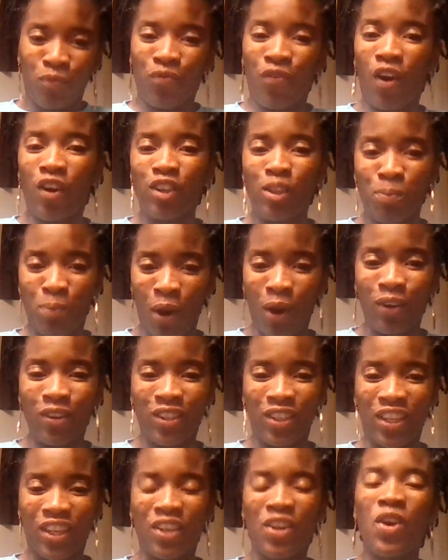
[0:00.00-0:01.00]
first
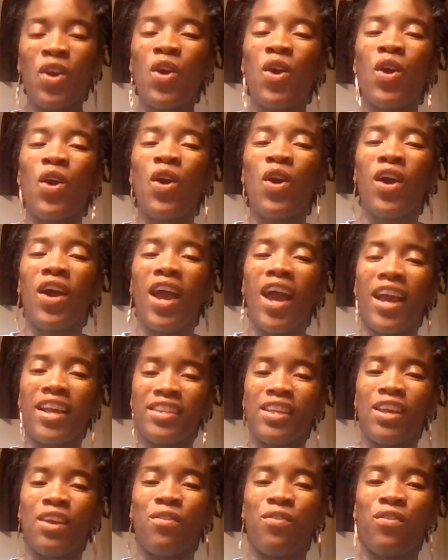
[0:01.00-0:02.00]
person
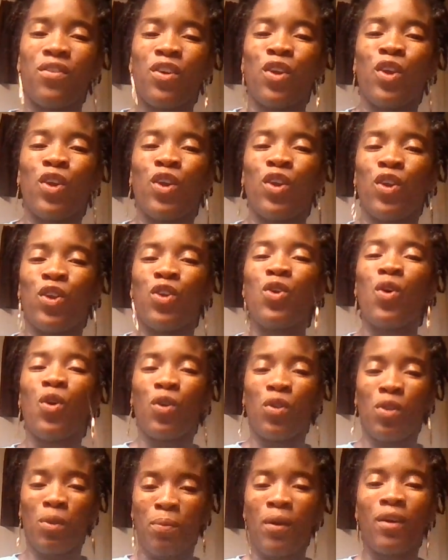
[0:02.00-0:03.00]
as if
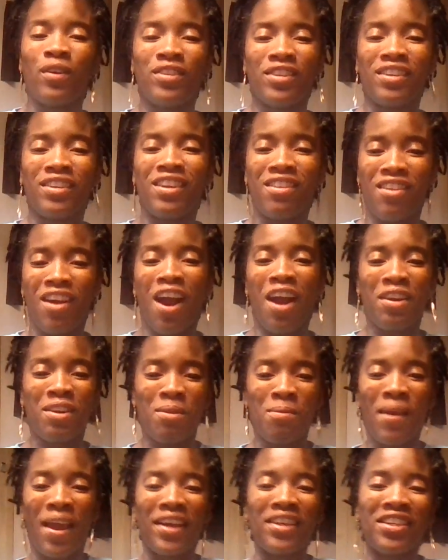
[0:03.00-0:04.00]
you're the person in the
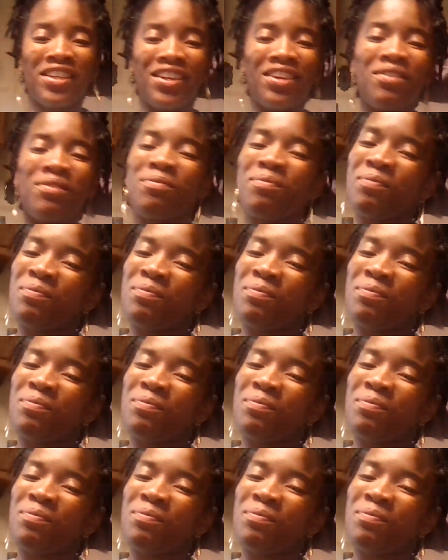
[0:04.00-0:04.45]
occupation.